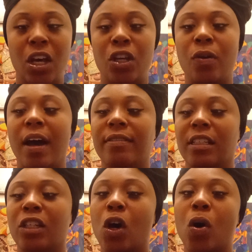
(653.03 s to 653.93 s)
You have
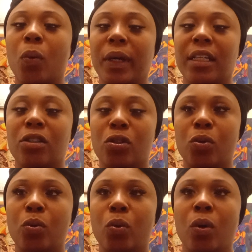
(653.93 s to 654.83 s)
to know when
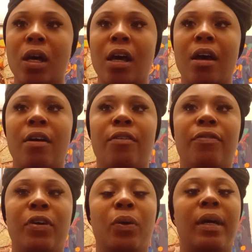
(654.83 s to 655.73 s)
to
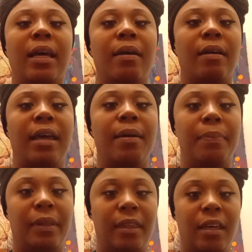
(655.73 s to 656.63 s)
feel
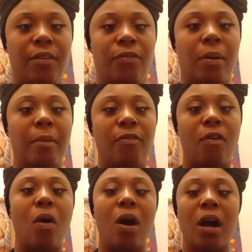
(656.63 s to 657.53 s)
empathy from
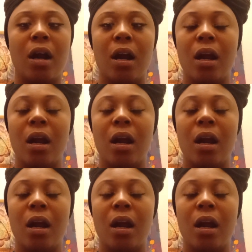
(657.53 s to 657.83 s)
afar.